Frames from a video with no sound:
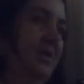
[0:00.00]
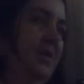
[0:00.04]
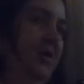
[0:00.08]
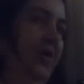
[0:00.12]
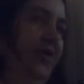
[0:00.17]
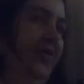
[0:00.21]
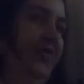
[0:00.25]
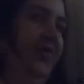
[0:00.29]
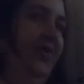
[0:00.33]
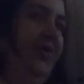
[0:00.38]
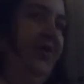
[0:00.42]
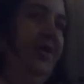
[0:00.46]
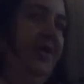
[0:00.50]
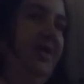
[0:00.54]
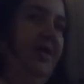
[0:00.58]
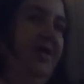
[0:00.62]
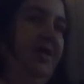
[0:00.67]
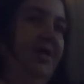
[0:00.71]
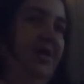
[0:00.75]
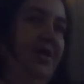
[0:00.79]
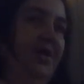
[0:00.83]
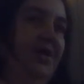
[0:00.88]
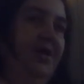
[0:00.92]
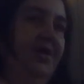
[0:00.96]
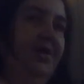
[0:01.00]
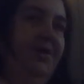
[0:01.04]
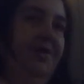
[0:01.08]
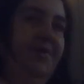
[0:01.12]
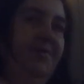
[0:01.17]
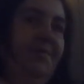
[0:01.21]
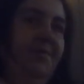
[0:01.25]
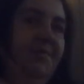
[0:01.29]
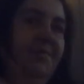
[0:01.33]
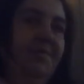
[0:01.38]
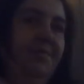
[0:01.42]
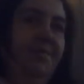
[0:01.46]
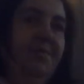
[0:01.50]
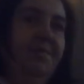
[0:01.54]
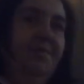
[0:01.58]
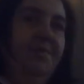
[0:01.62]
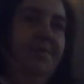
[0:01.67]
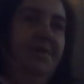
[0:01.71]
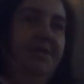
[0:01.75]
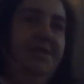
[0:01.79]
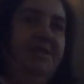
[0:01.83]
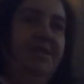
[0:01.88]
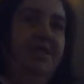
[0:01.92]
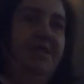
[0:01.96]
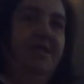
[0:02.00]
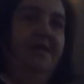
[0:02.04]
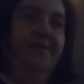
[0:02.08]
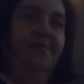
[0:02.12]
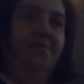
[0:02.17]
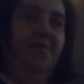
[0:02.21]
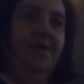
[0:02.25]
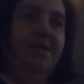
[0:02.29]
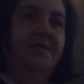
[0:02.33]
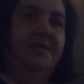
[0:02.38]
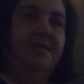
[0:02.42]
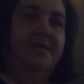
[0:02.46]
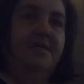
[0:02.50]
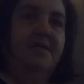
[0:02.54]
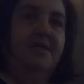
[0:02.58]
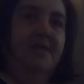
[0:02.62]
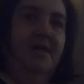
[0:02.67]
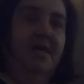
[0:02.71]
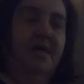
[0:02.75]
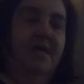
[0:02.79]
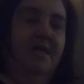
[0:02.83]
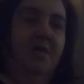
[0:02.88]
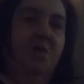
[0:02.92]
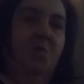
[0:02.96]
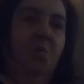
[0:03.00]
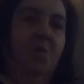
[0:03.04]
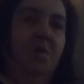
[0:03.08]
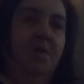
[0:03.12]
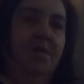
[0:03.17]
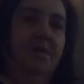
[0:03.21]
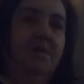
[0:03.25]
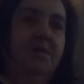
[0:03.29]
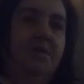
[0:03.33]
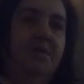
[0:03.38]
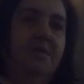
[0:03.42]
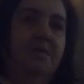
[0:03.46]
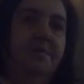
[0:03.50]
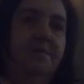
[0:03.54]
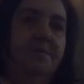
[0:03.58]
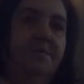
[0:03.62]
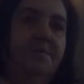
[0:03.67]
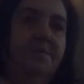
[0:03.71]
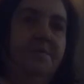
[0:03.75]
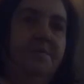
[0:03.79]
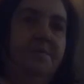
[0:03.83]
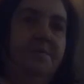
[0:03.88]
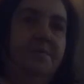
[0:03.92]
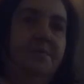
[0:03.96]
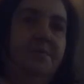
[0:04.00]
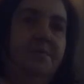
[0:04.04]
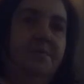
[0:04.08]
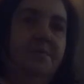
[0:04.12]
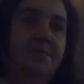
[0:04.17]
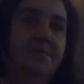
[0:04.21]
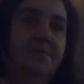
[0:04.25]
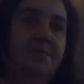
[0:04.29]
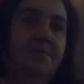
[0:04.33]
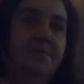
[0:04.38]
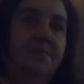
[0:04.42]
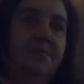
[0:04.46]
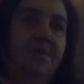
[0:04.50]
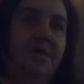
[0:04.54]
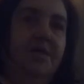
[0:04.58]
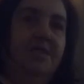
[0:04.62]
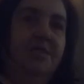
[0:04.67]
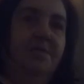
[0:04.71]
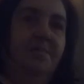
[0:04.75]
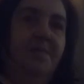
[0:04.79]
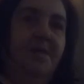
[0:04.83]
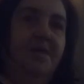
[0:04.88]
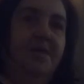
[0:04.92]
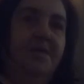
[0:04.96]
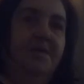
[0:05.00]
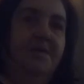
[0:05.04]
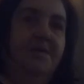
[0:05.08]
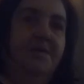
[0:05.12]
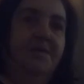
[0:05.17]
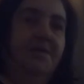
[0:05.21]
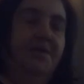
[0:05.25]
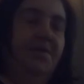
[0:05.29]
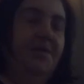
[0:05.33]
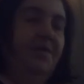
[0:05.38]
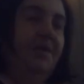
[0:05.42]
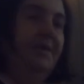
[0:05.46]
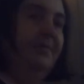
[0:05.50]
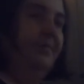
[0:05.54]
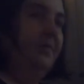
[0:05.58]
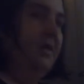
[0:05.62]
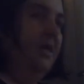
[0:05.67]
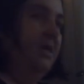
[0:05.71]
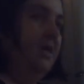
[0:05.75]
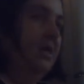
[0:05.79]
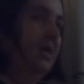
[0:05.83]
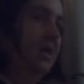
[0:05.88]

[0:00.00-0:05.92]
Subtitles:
Although, they did give one to Stalin once. That's a bit concerning.